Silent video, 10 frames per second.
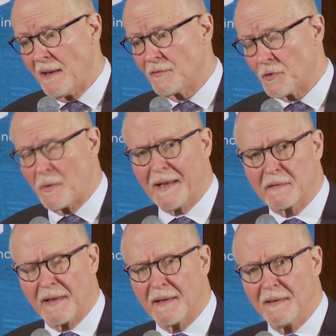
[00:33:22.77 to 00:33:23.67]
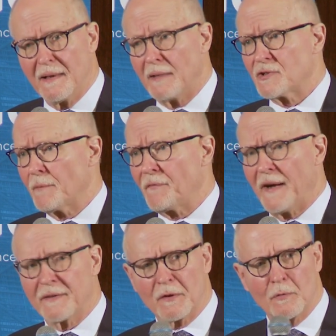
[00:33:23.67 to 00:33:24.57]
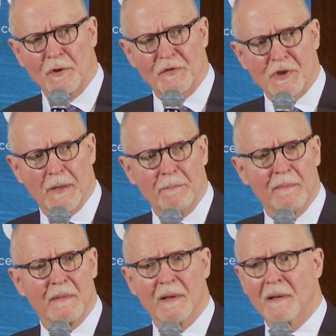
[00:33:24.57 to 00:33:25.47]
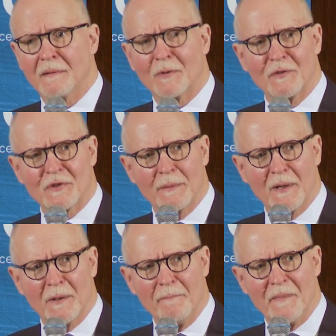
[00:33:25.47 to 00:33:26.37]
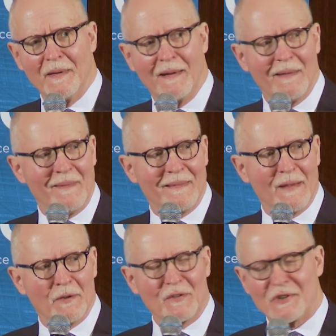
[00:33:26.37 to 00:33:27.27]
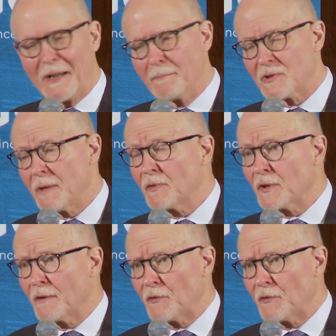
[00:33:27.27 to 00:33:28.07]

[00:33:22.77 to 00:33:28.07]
directly. Jim Francis, where's Jim? Where's Jim here? There's Jim. Jim's looking